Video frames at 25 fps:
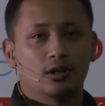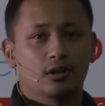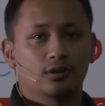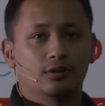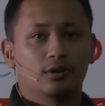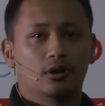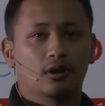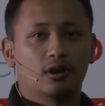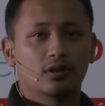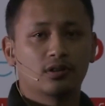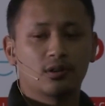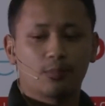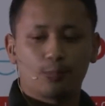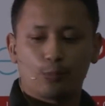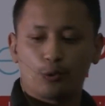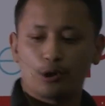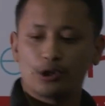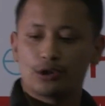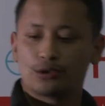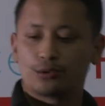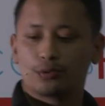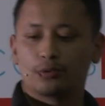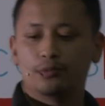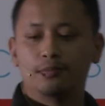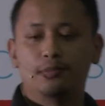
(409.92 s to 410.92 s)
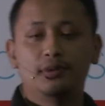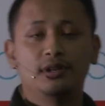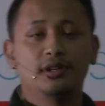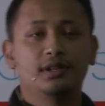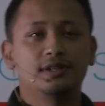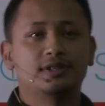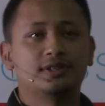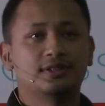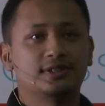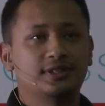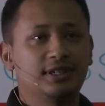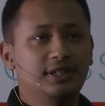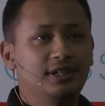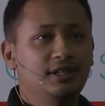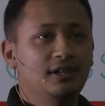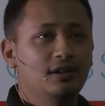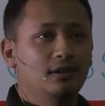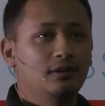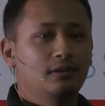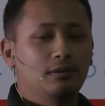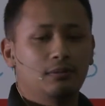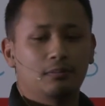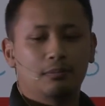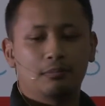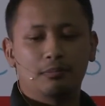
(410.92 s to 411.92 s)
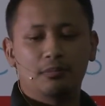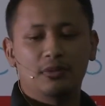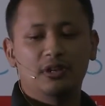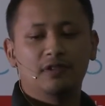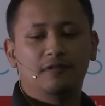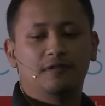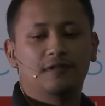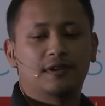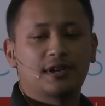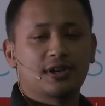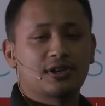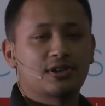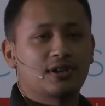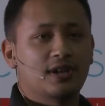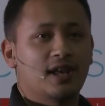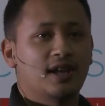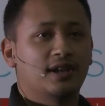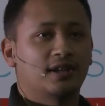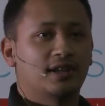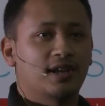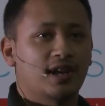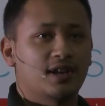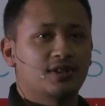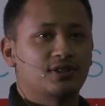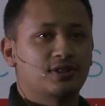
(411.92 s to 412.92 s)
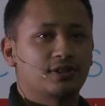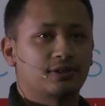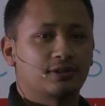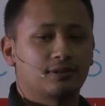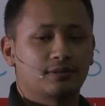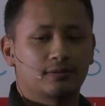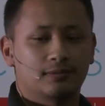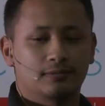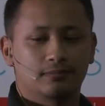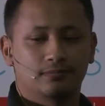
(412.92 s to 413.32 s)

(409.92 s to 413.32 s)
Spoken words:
The other points would be CDN, minification, and caching.